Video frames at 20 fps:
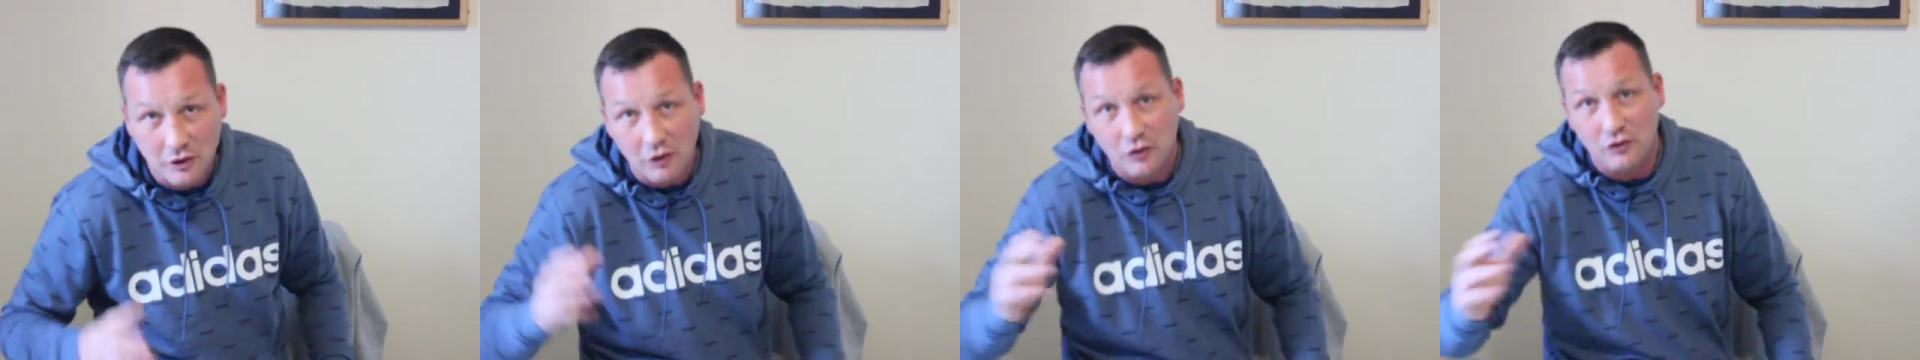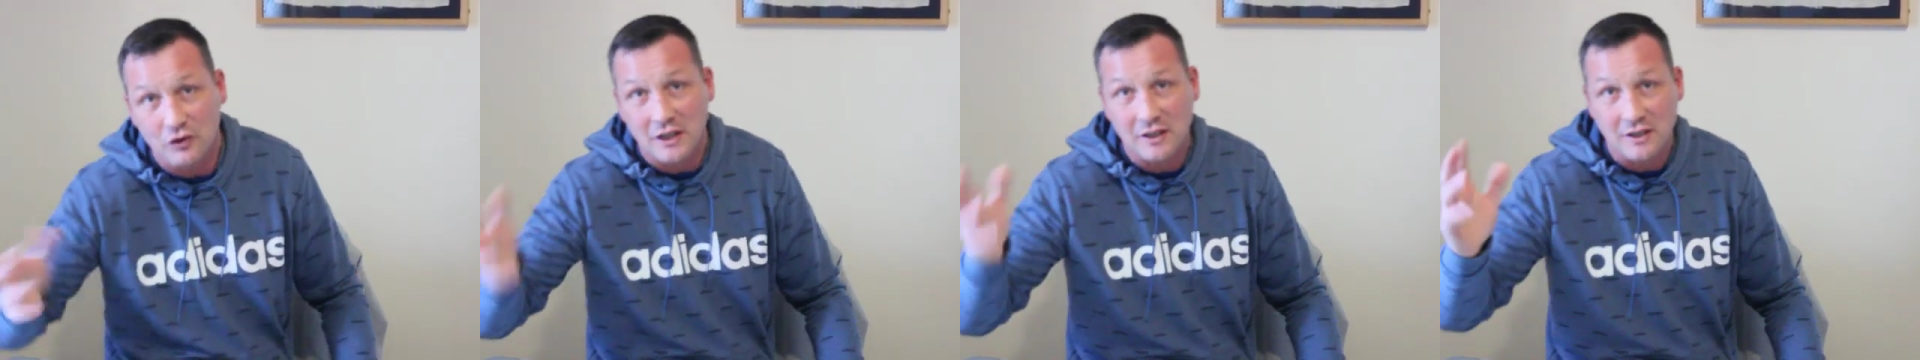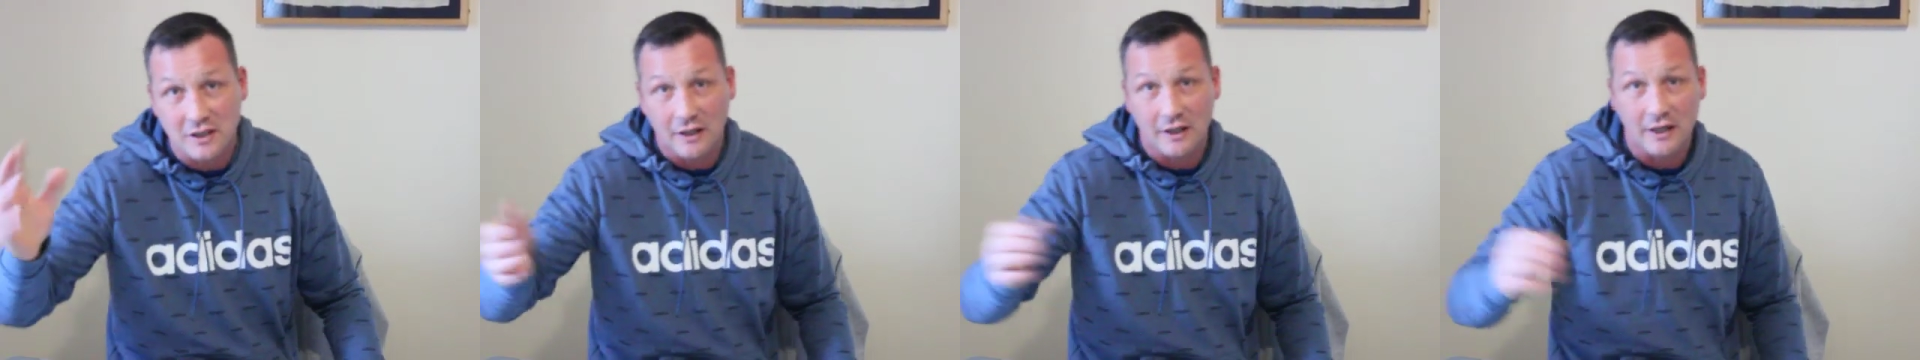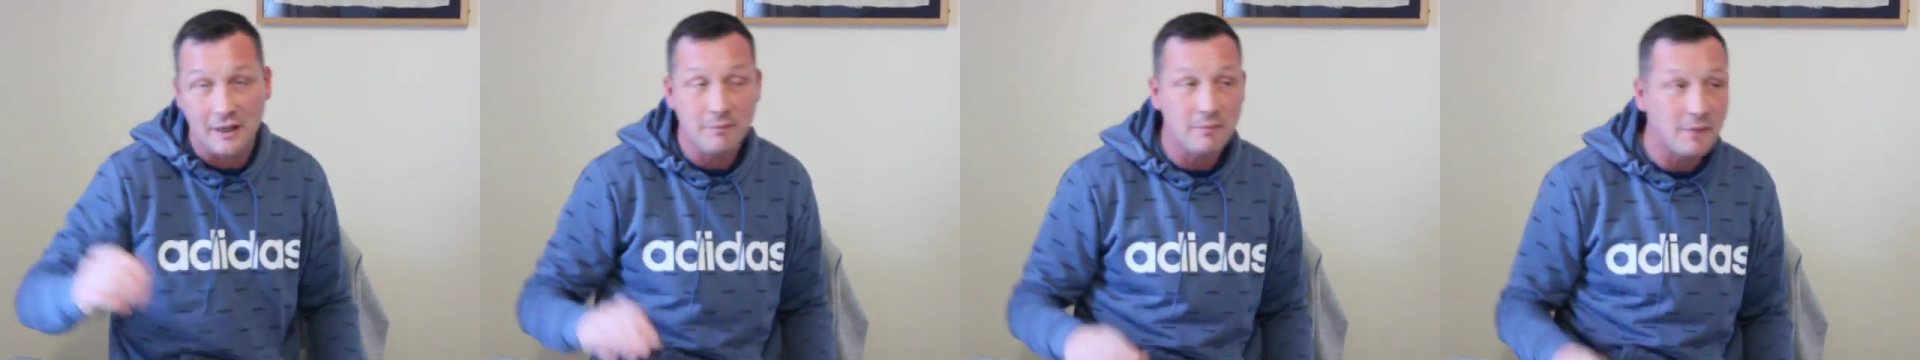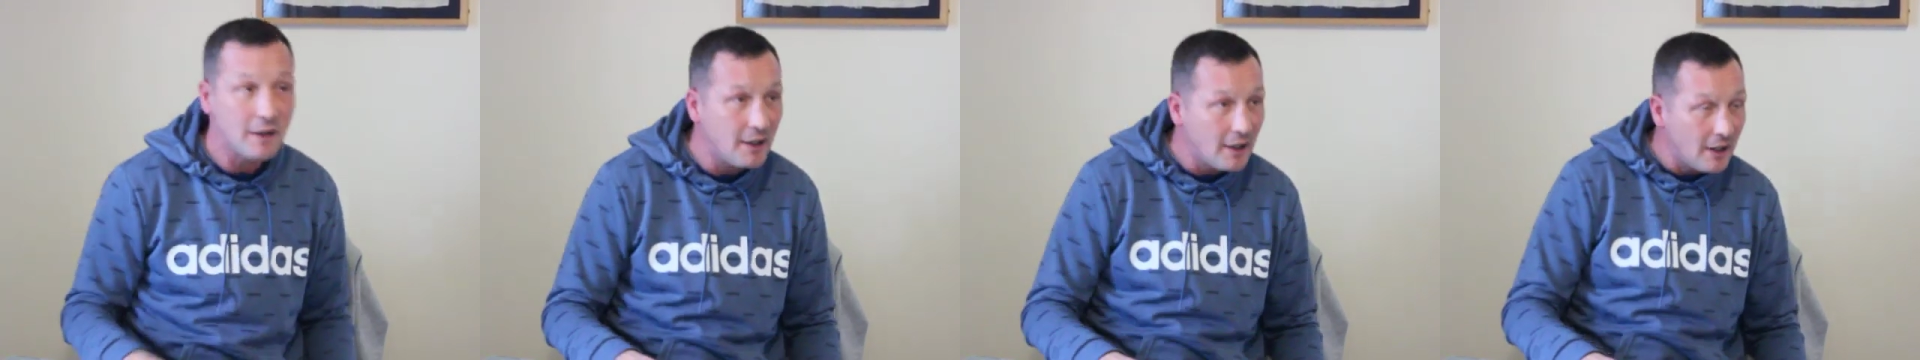come dress
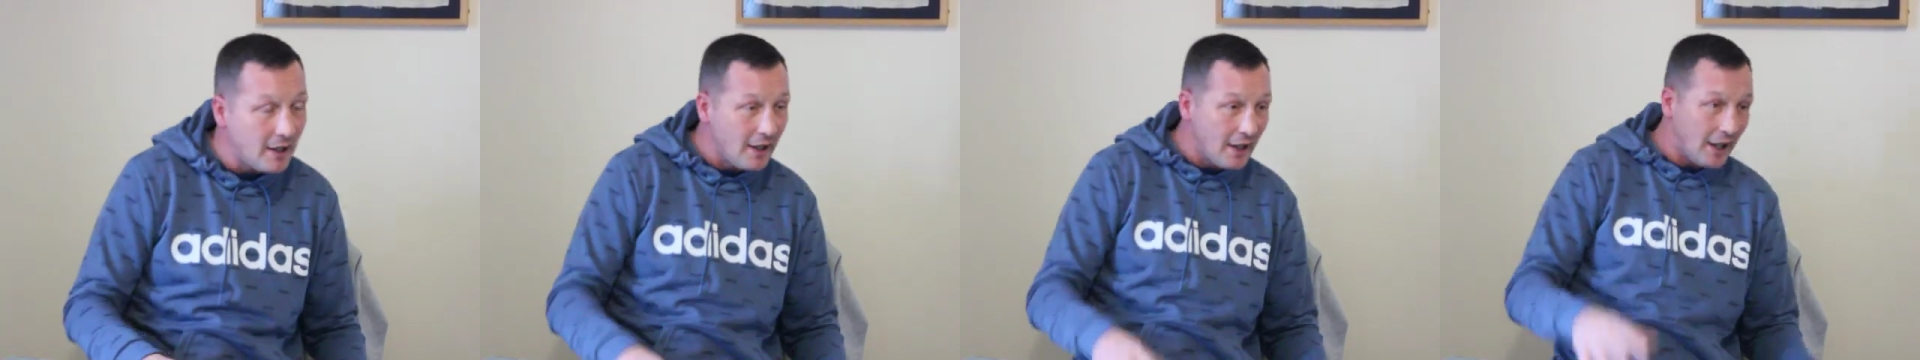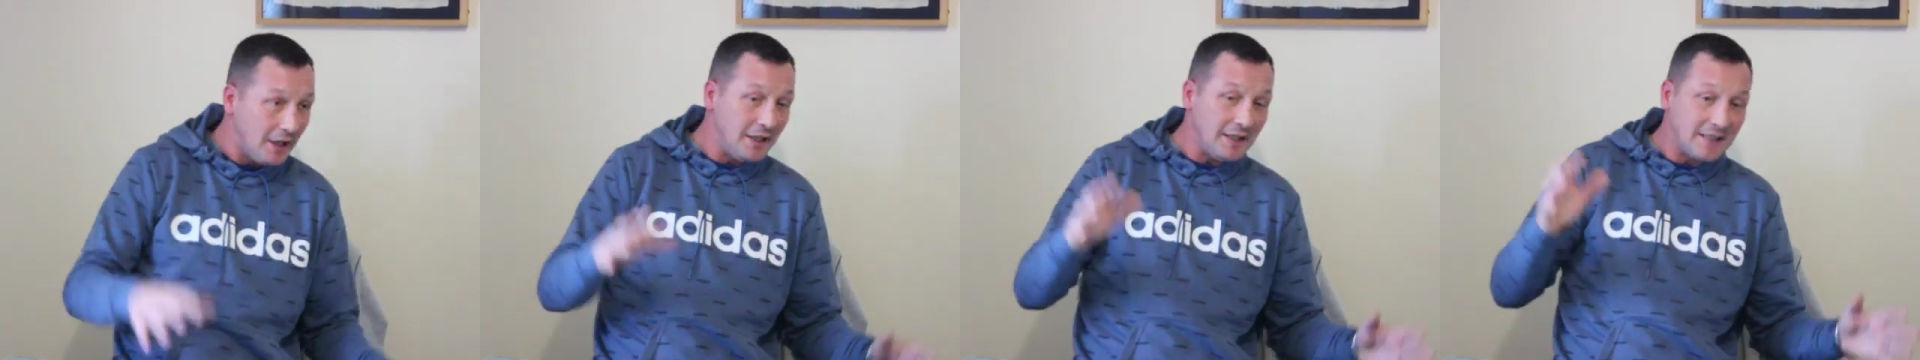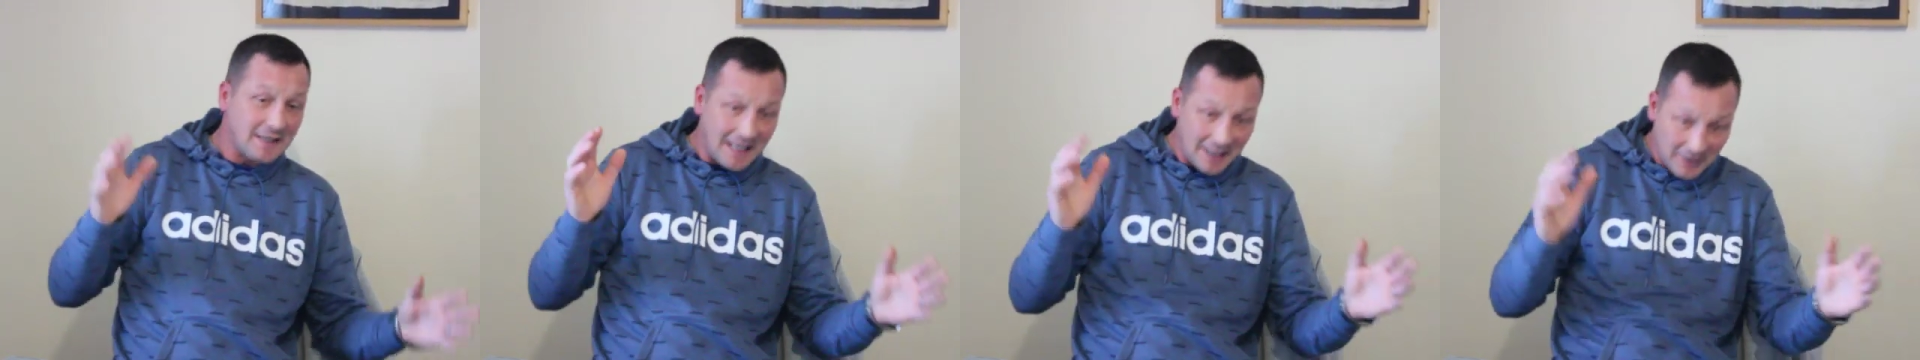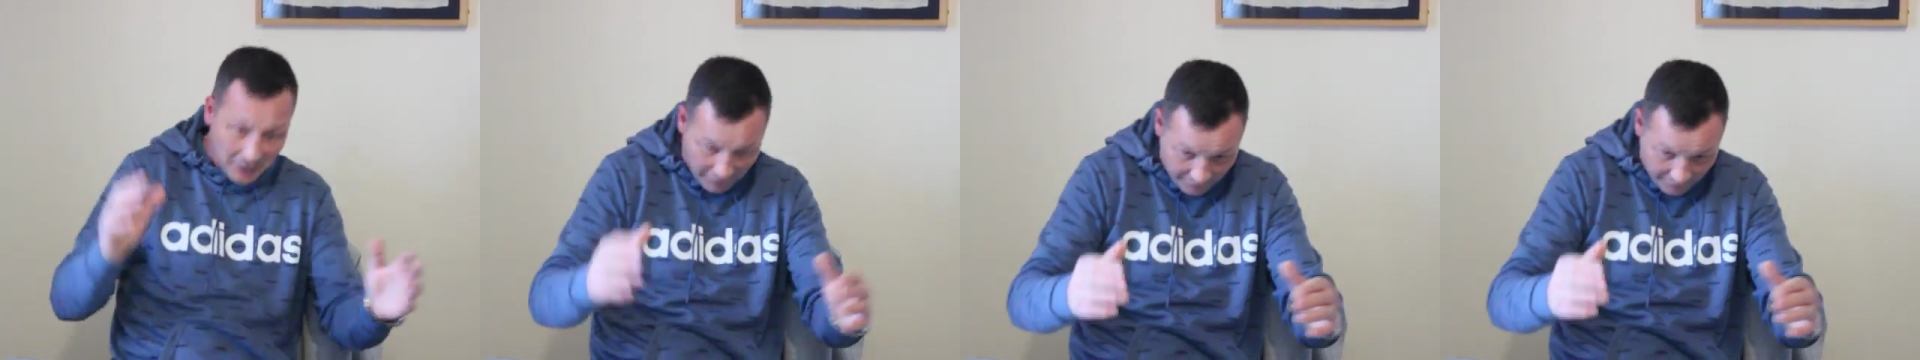him, and he sat